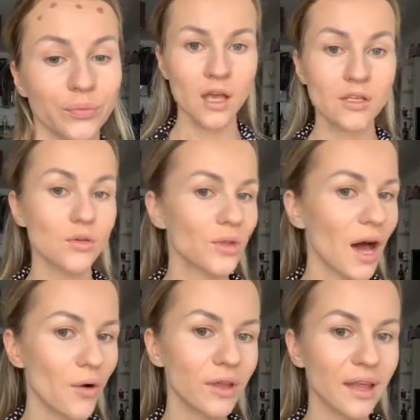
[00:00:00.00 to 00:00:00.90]
So
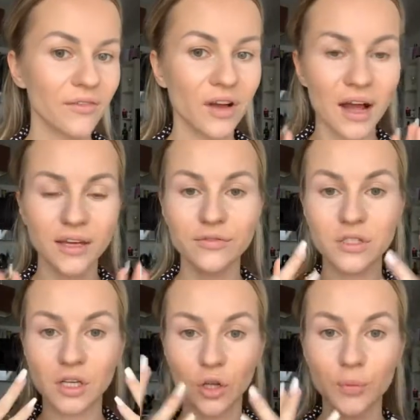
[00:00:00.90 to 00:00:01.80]
now that I've kind of
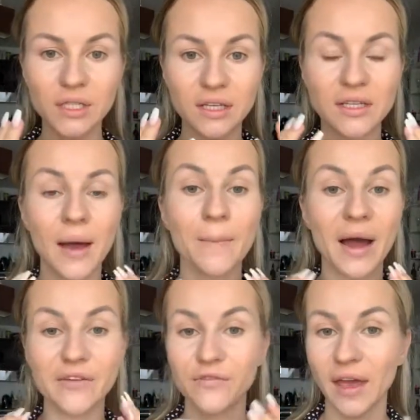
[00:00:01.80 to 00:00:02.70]
sculpted
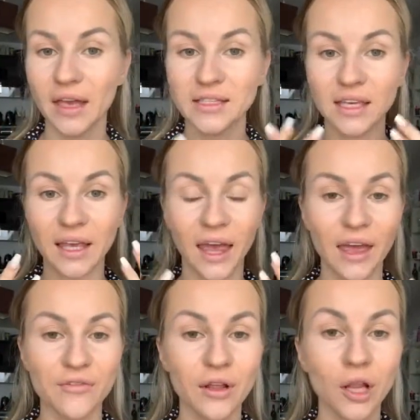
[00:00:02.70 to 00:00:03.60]
my face and
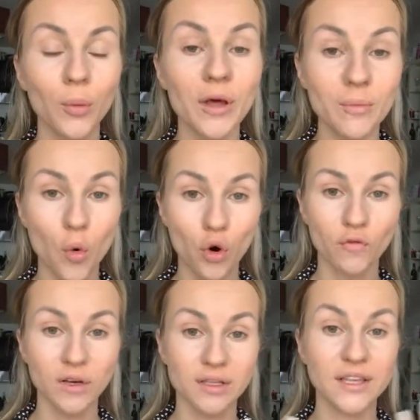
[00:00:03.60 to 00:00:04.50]
gave a little bit more of
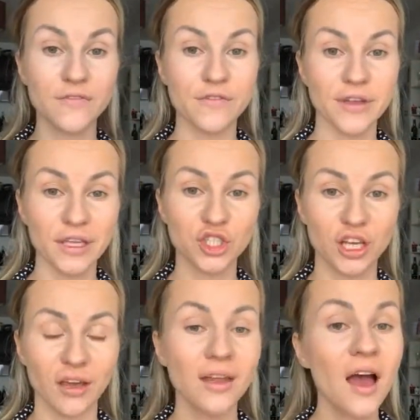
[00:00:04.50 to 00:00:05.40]
a
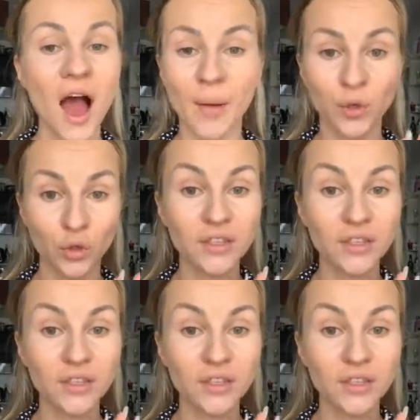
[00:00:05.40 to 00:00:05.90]
definition, I'm not